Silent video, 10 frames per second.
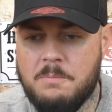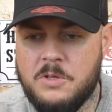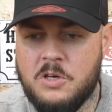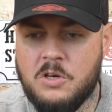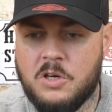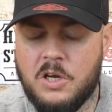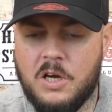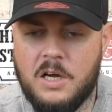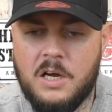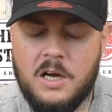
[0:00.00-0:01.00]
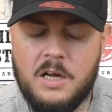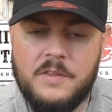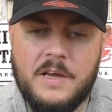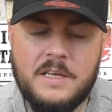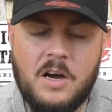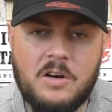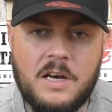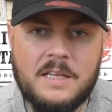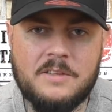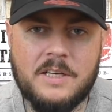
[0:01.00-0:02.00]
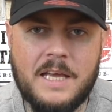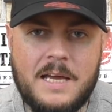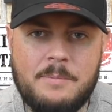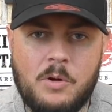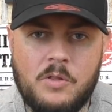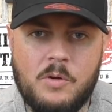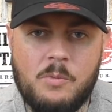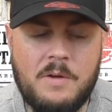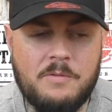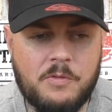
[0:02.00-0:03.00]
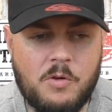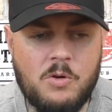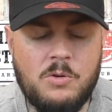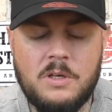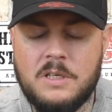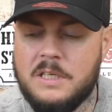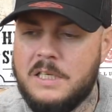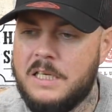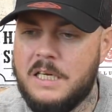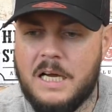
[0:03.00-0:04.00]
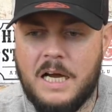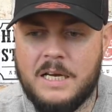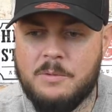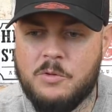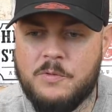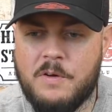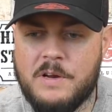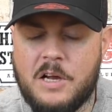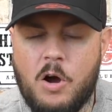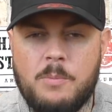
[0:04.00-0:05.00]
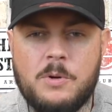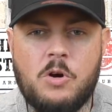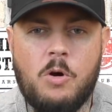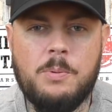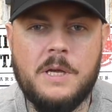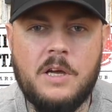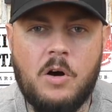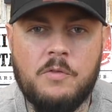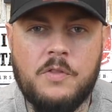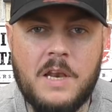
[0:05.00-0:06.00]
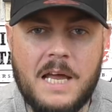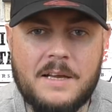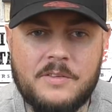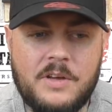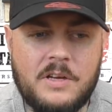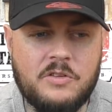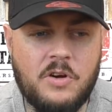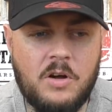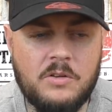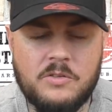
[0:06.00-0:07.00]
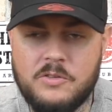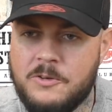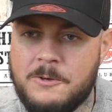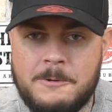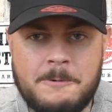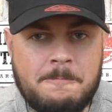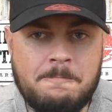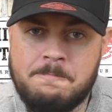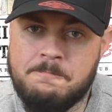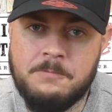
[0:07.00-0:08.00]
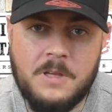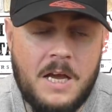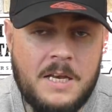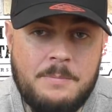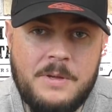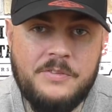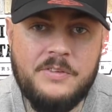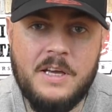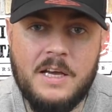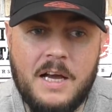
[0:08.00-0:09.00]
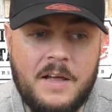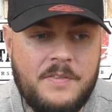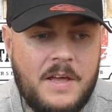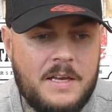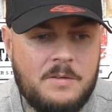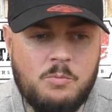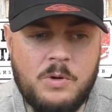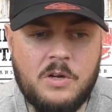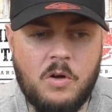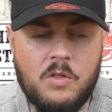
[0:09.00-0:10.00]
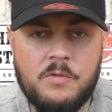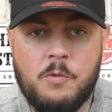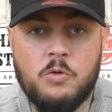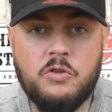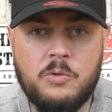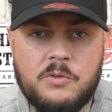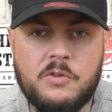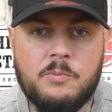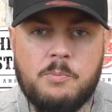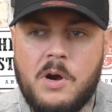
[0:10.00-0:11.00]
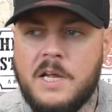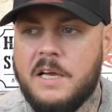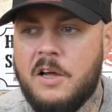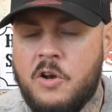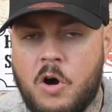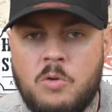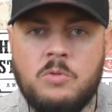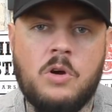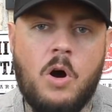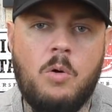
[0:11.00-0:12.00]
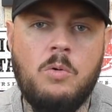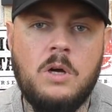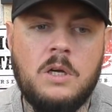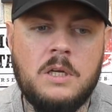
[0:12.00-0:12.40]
You look at their young lad that came on that went through, and it was very carbon copy of the Lacazette chance, and he missed it. And then we got the fortuitous break, an own goal,